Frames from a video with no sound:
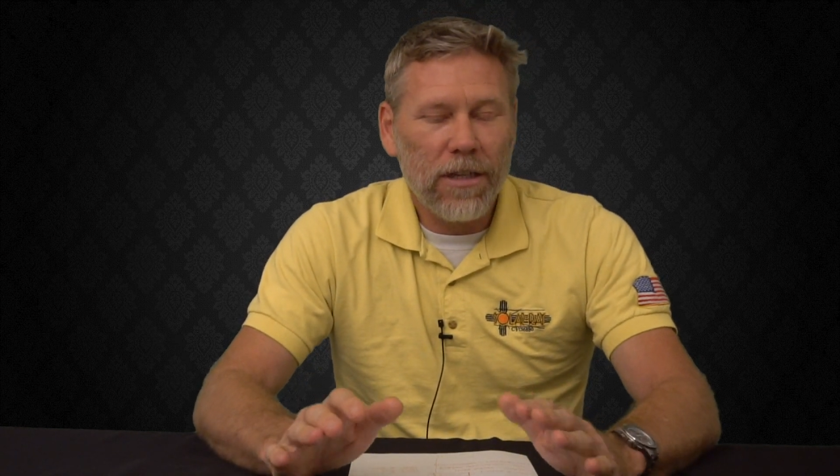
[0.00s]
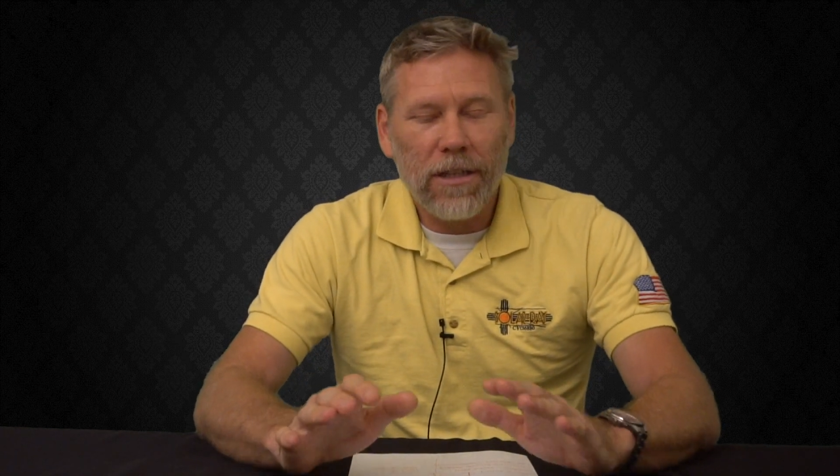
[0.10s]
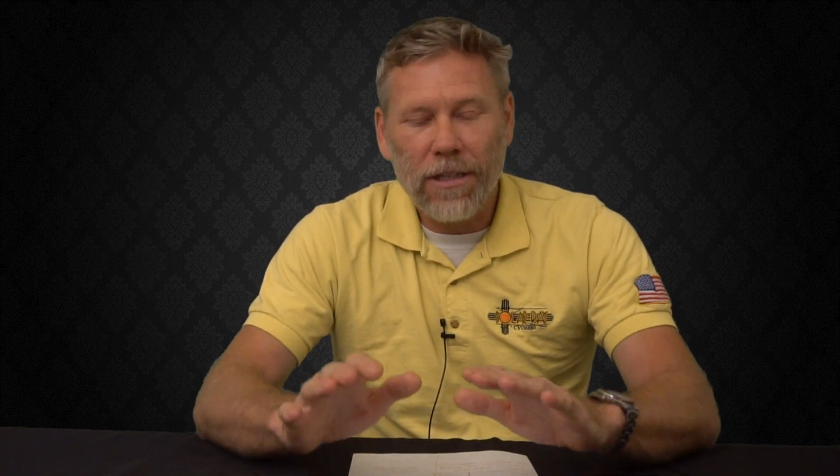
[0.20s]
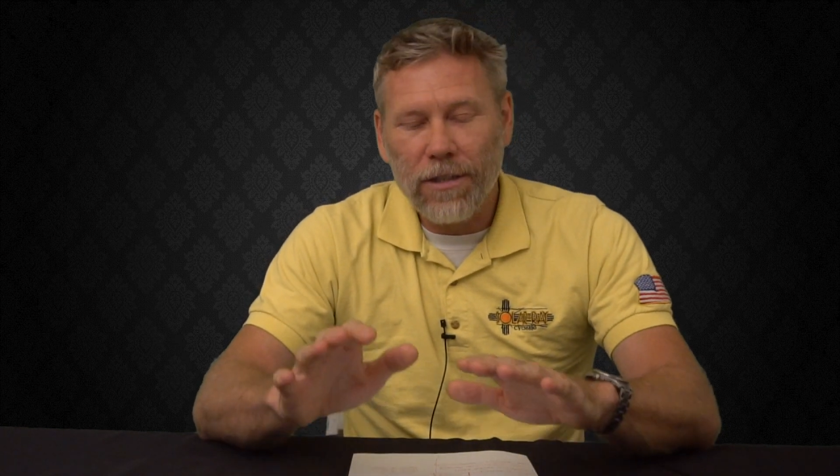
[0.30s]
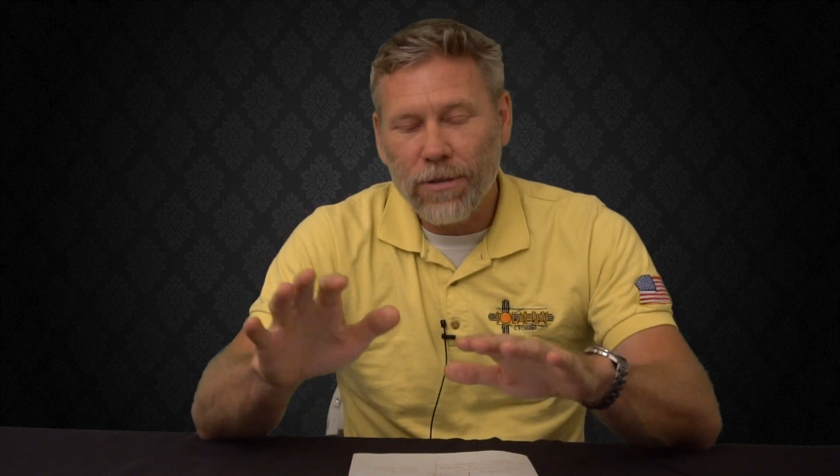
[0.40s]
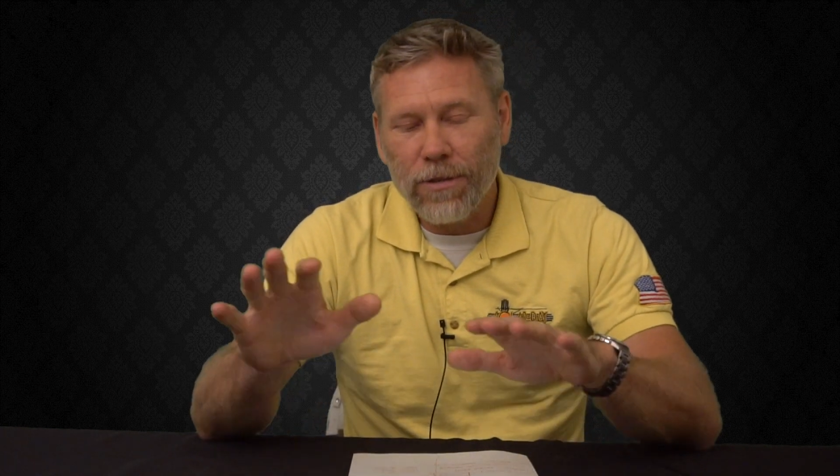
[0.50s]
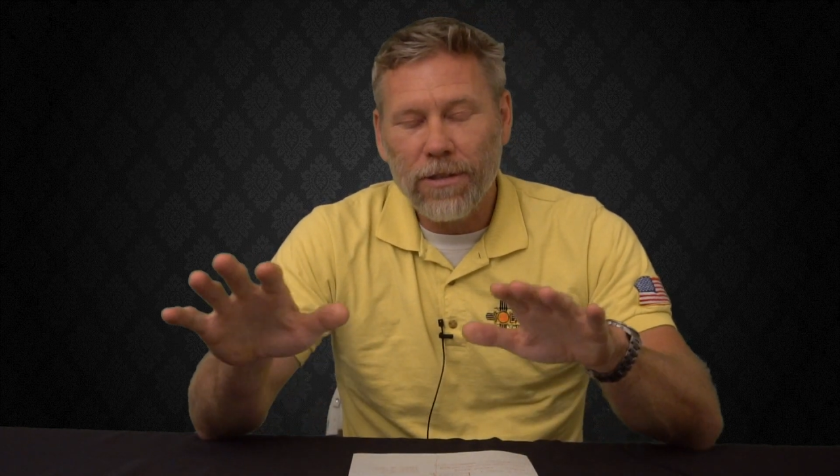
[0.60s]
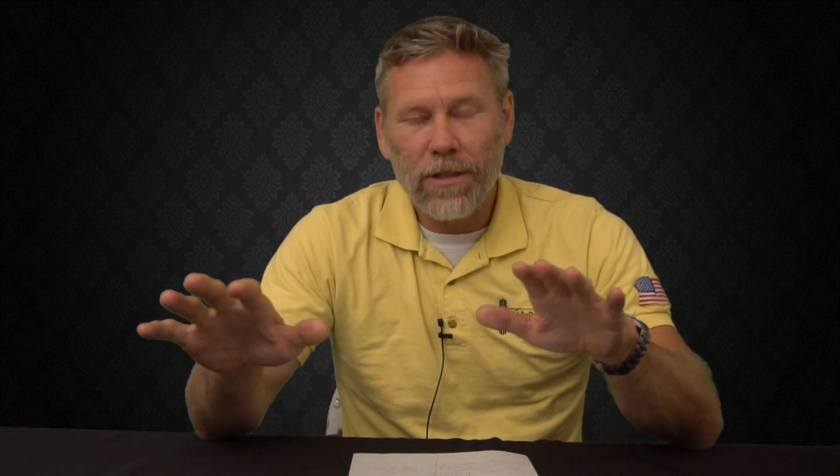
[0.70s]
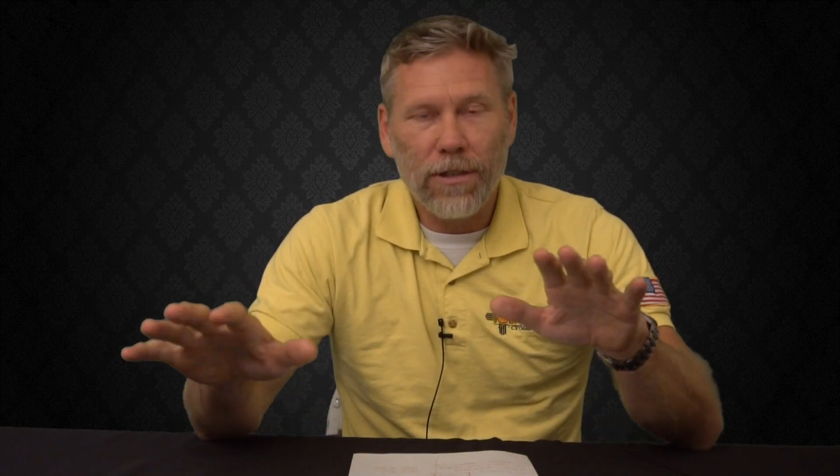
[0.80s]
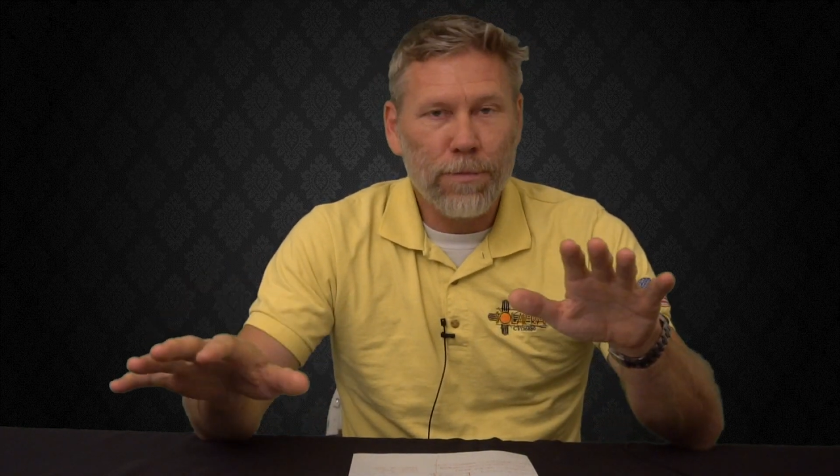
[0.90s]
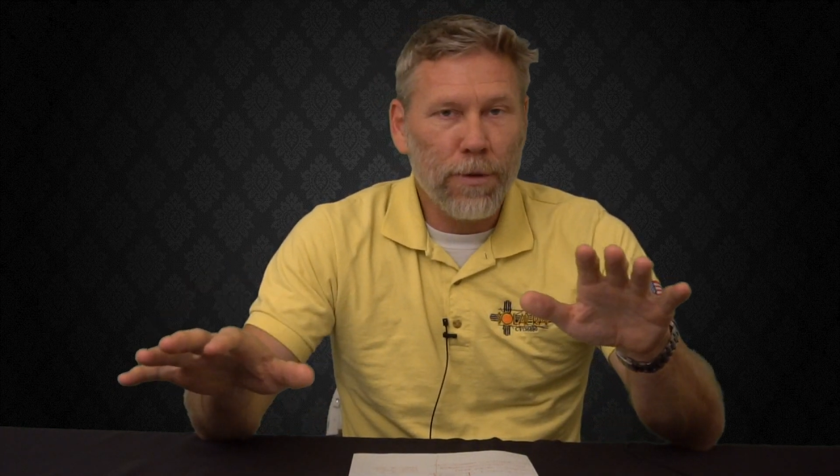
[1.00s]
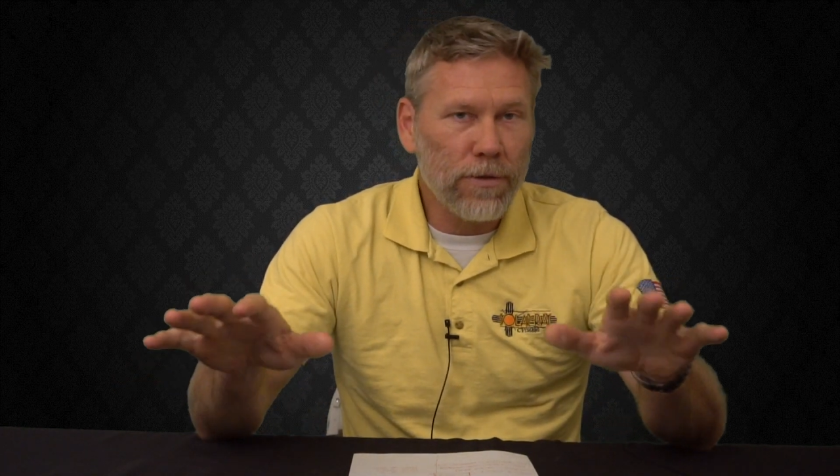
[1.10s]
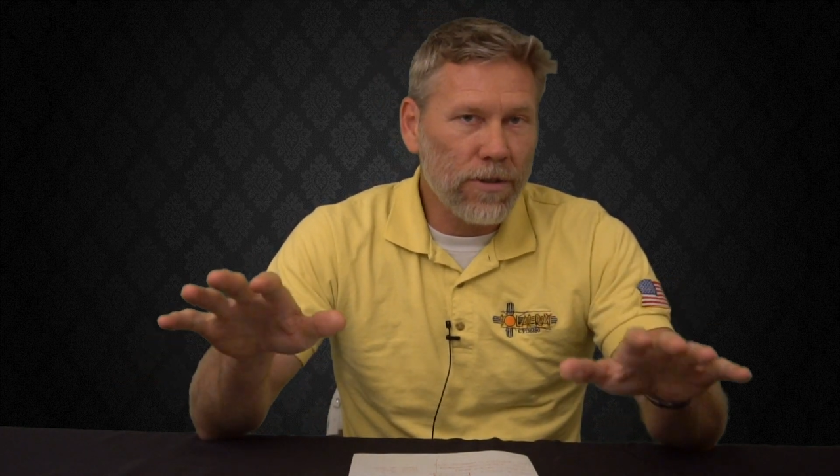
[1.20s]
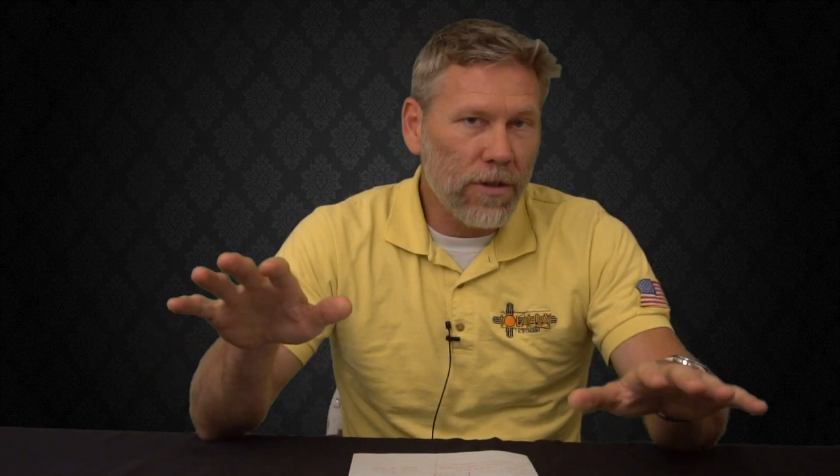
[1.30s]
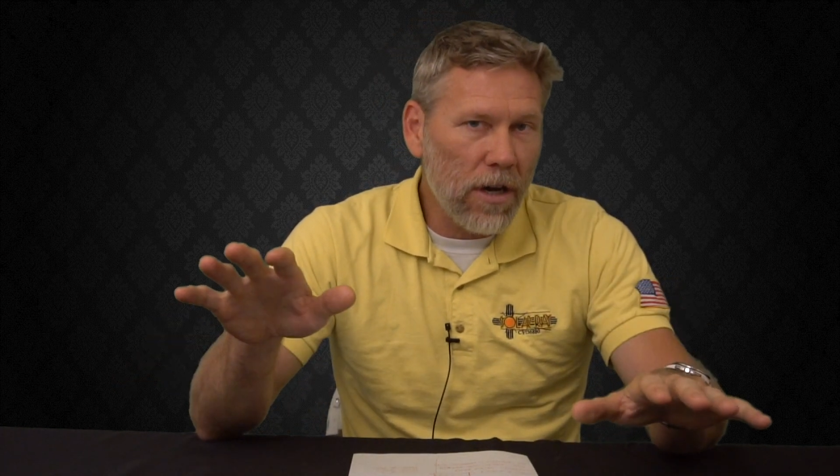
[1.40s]
All I can do is tell you the
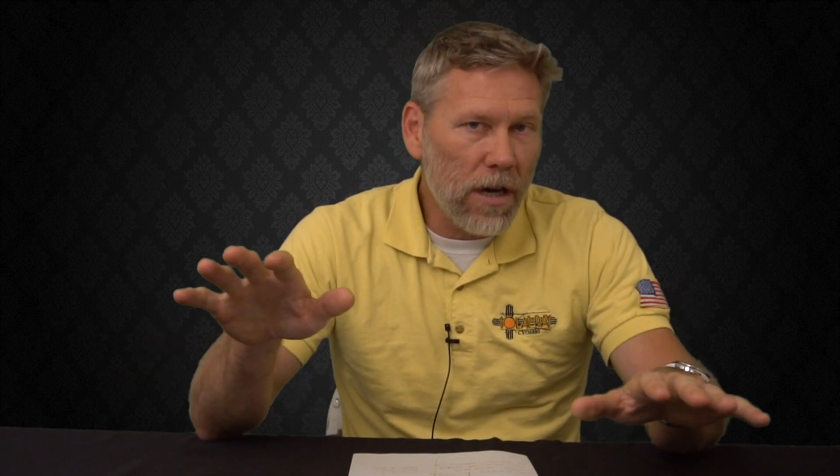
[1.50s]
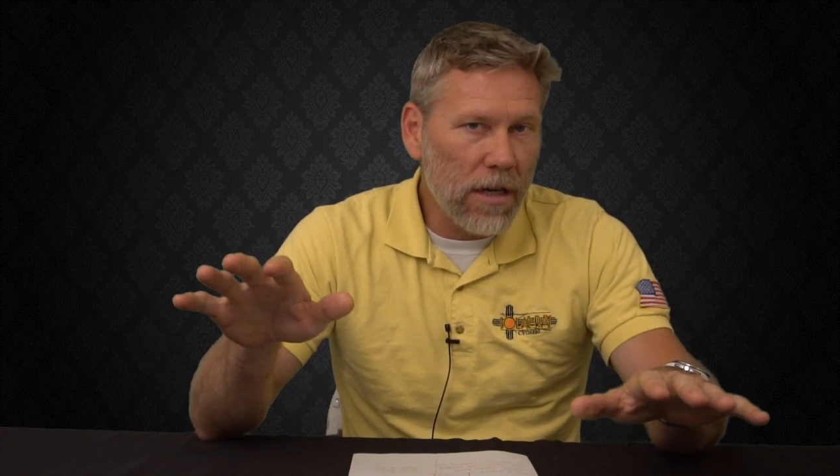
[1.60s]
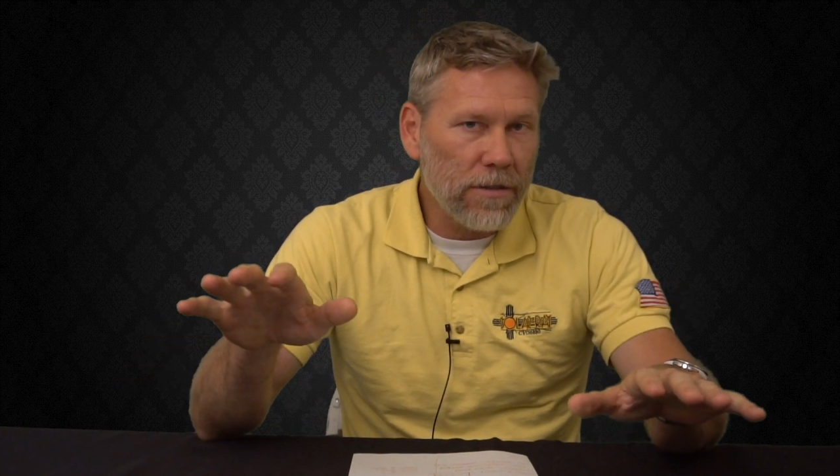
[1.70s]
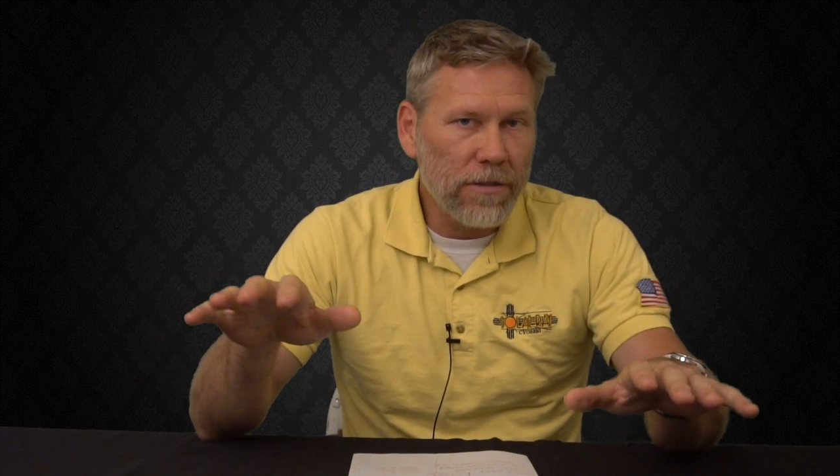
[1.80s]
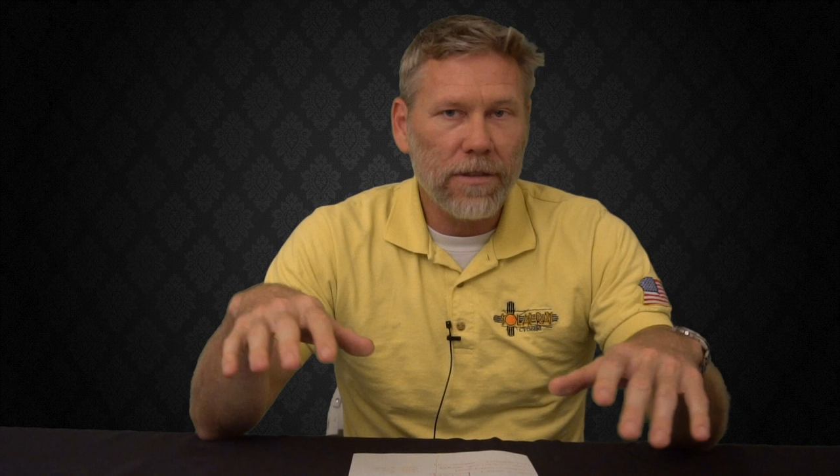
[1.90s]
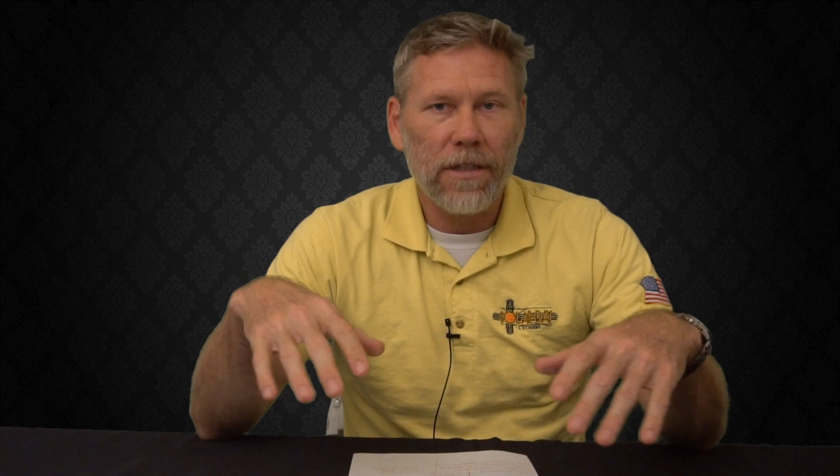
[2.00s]
pros and cons